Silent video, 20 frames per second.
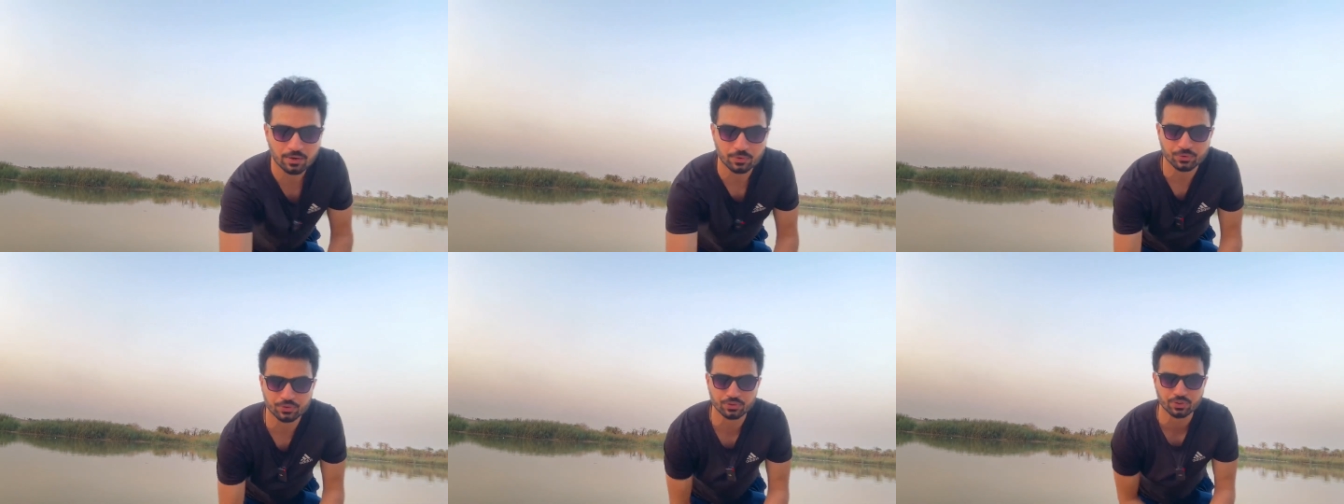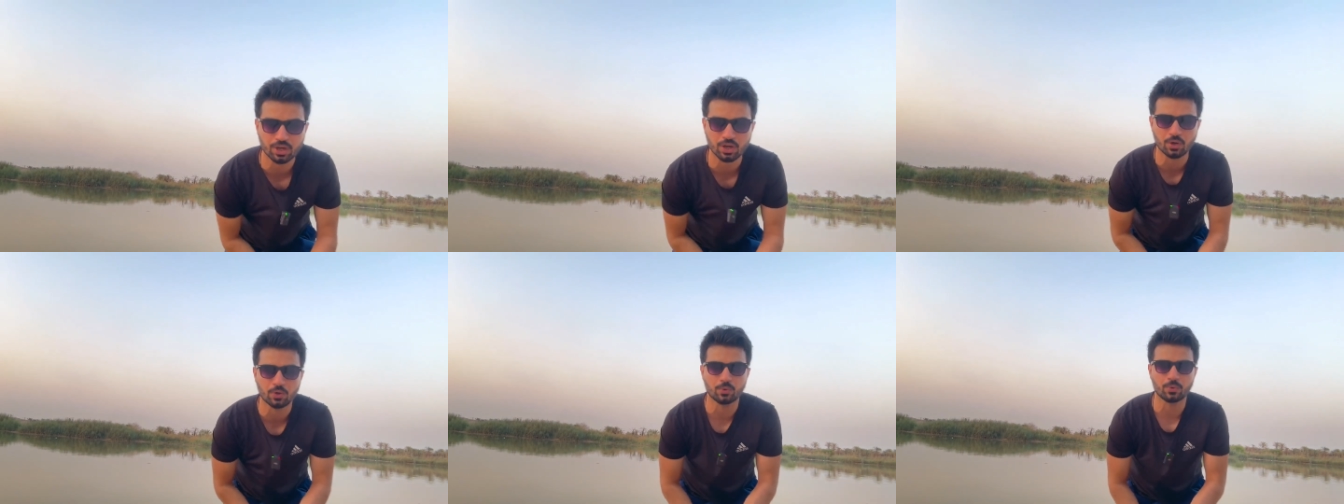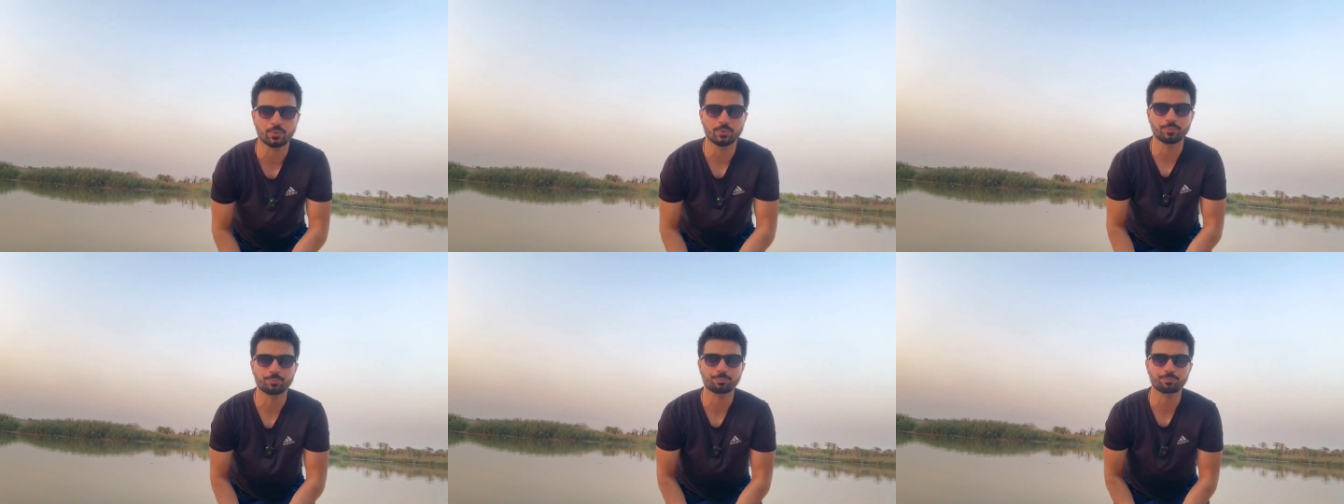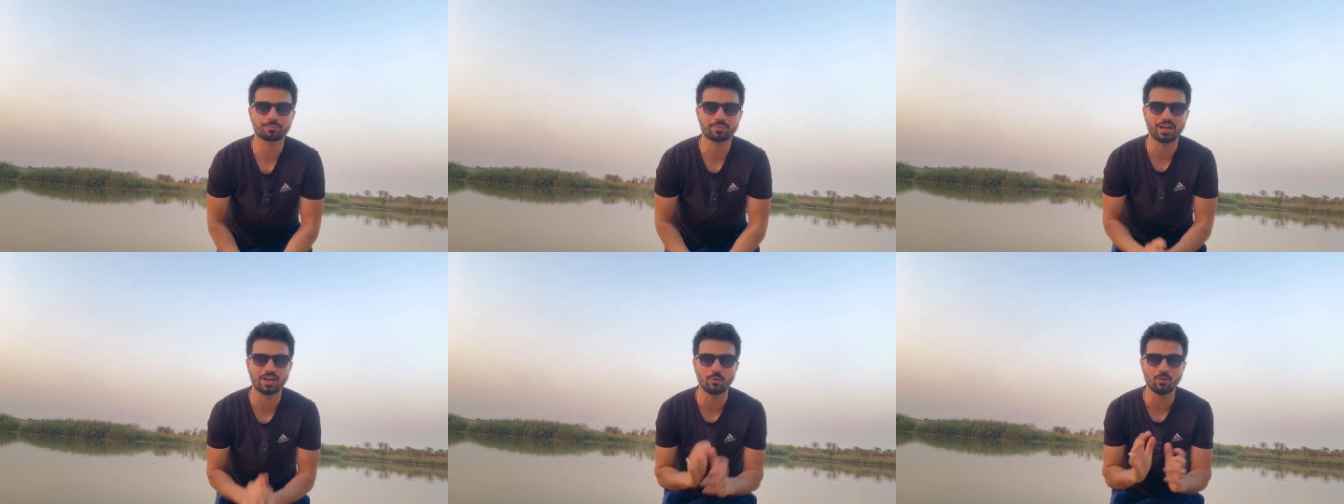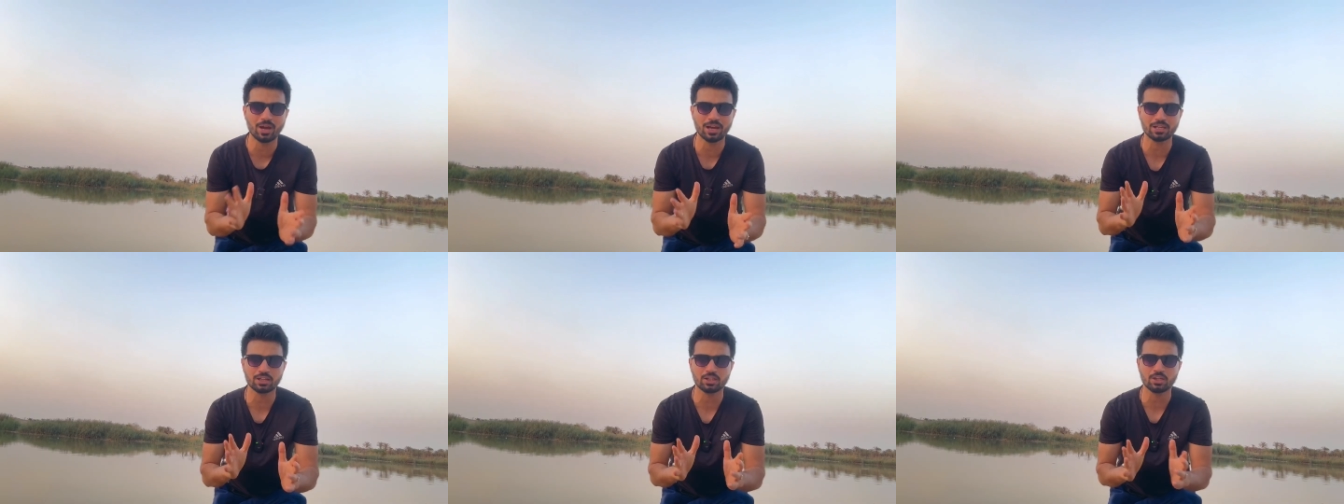So a
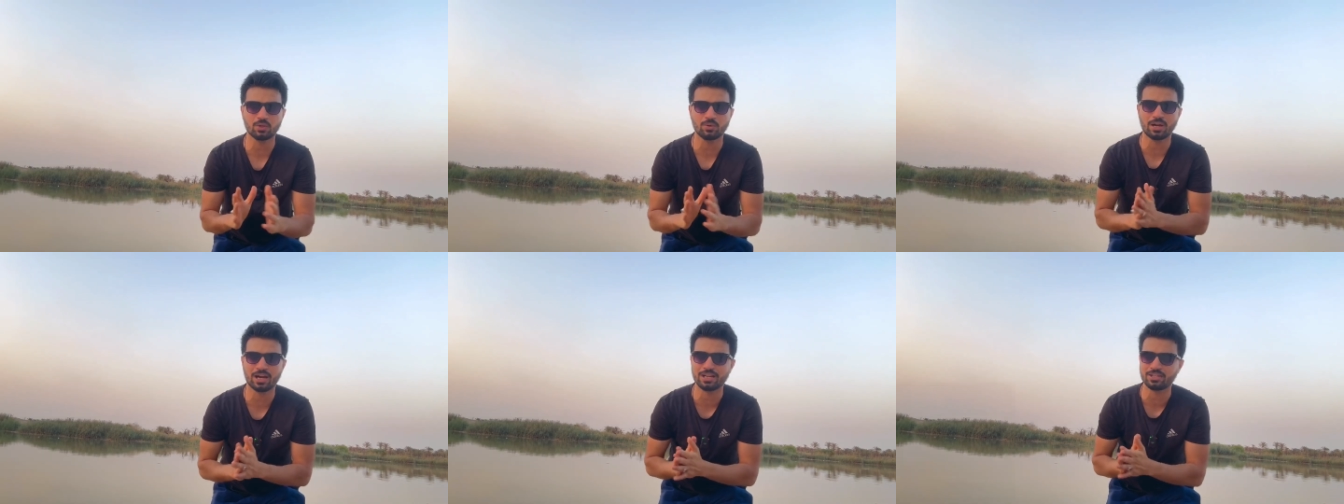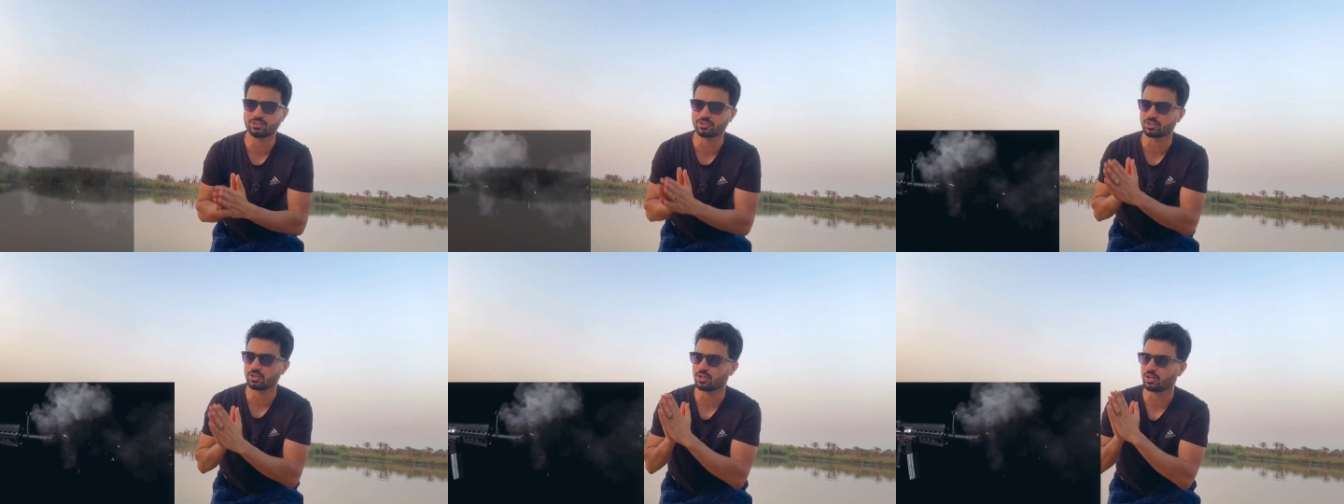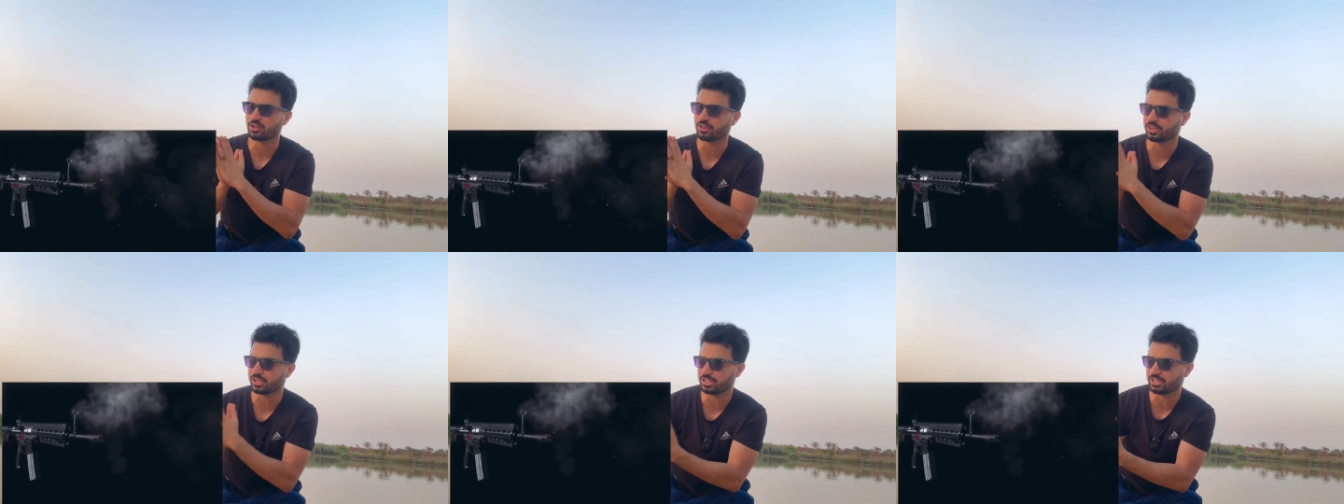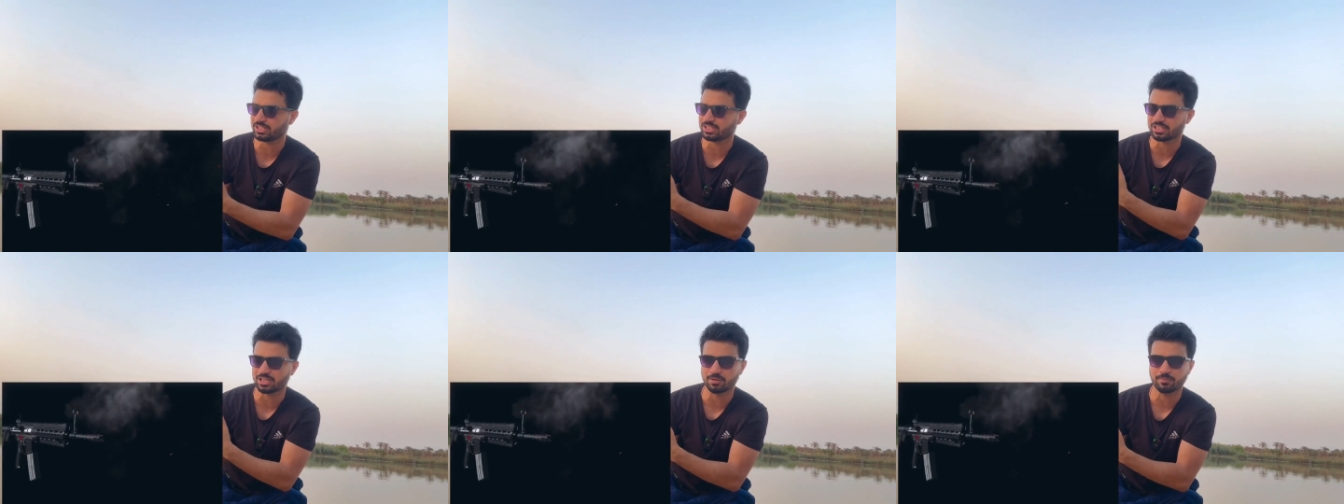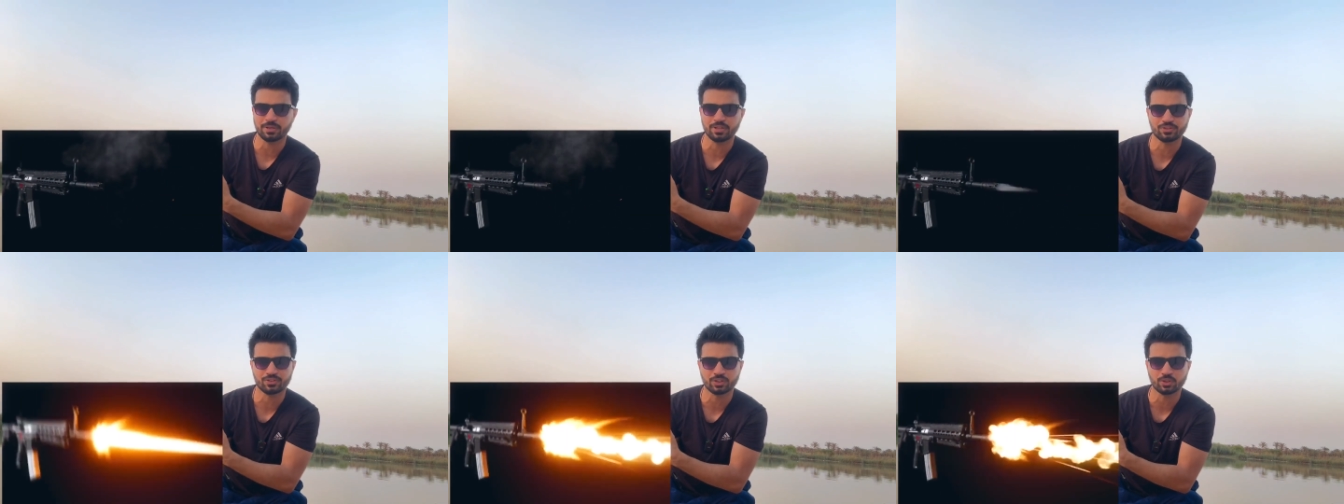while ago I saw this
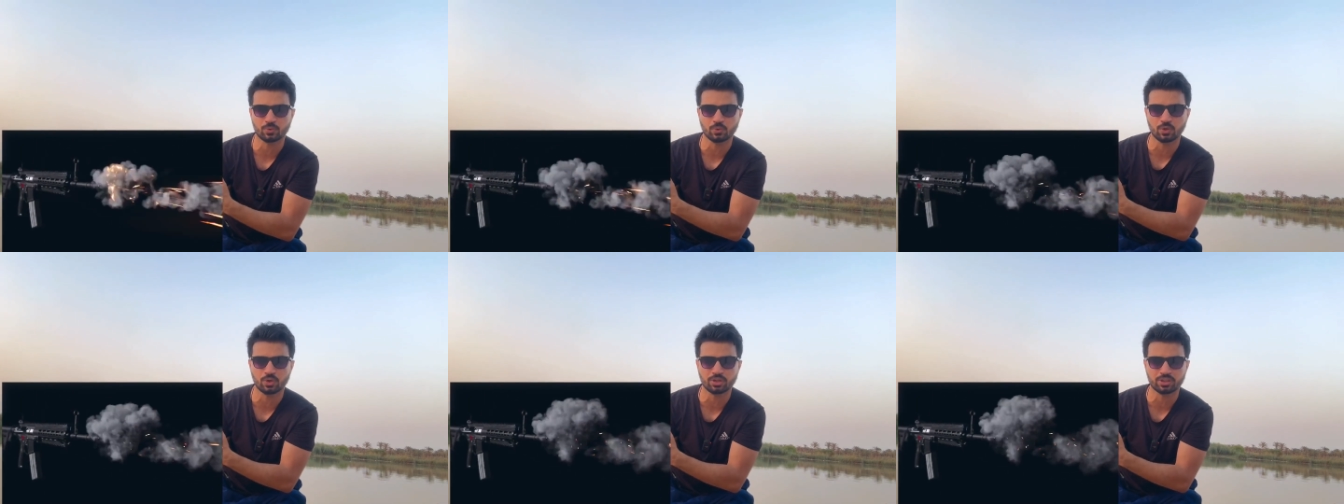amazing work.